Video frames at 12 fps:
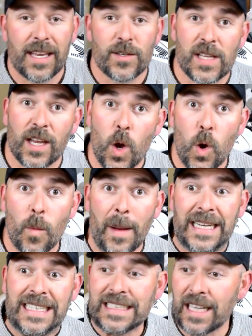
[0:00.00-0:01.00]
I was like, oh
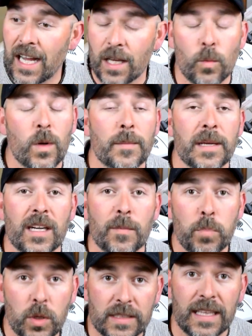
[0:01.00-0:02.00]
my God, where am I going to
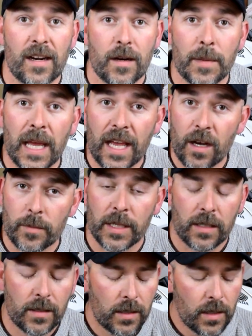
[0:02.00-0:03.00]
put that on my
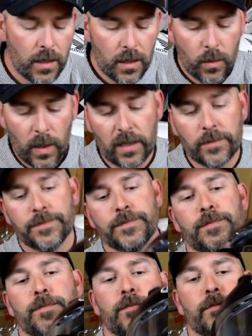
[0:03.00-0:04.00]
helmet? Well,
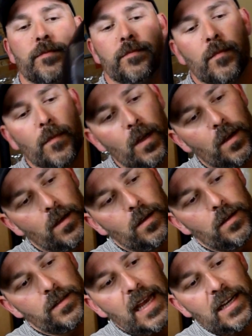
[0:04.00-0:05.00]

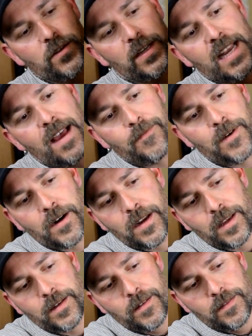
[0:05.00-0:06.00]
it's actually not
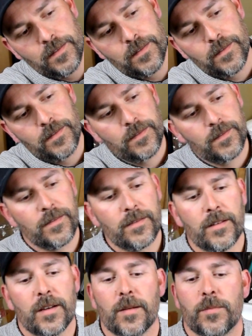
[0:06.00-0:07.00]
very
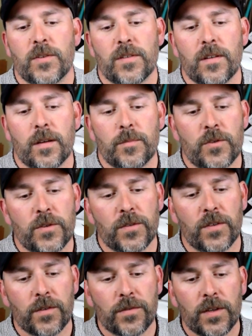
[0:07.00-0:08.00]

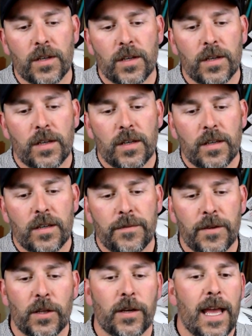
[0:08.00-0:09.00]
obtrusive. If
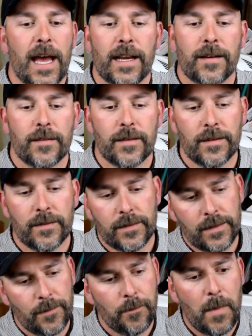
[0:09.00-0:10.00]
you look at it,
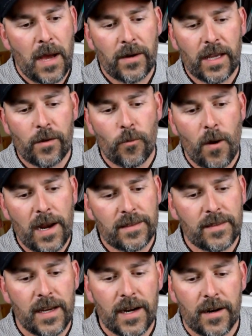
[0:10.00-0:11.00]
mounting it
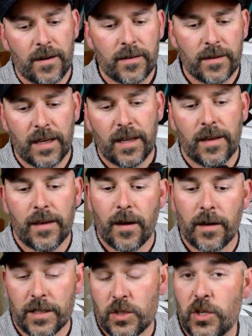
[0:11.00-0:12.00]
right there
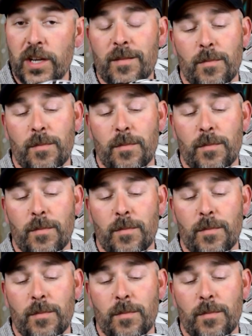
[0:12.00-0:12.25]
on a chin